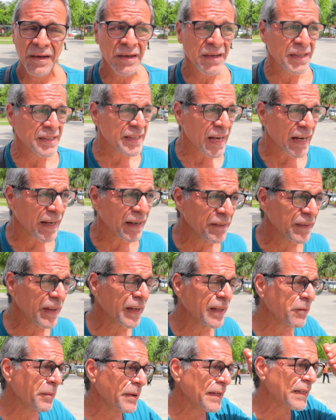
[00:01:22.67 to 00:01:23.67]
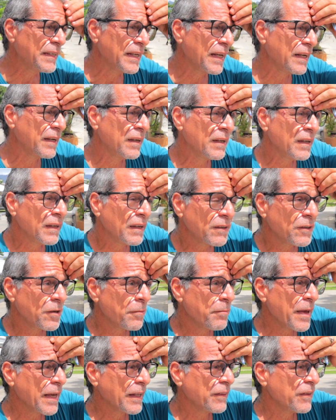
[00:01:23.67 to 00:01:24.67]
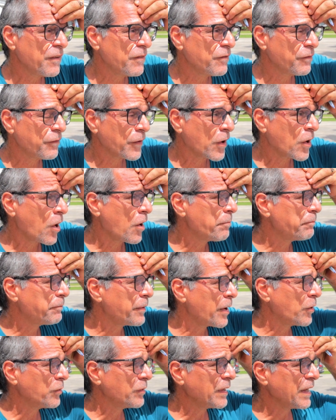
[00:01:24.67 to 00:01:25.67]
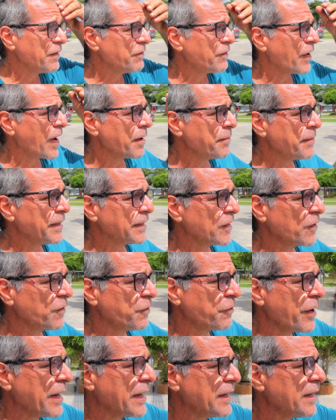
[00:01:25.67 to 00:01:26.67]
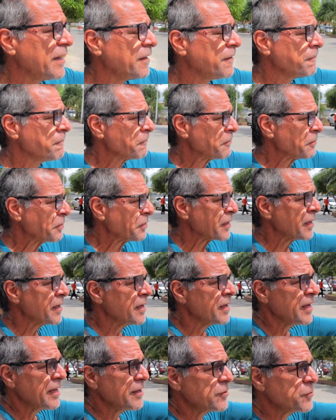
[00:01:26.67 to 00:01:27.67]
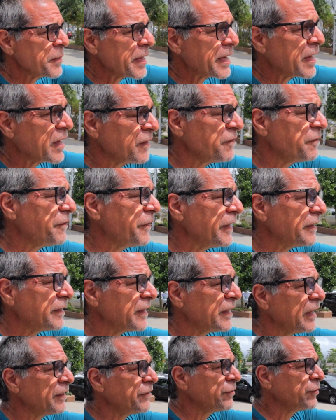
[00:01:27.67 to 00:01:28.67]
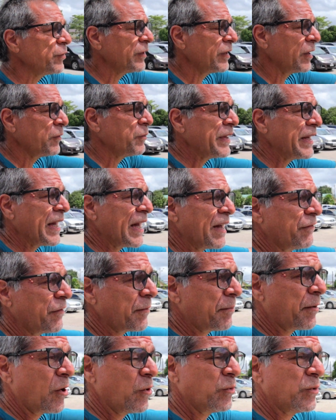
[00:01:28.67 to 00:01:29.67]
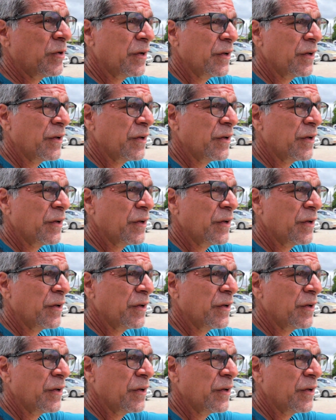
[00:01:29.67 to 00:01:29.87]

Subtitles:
The second thing that we did to make the compound environmental friendly is we converted it so that we have about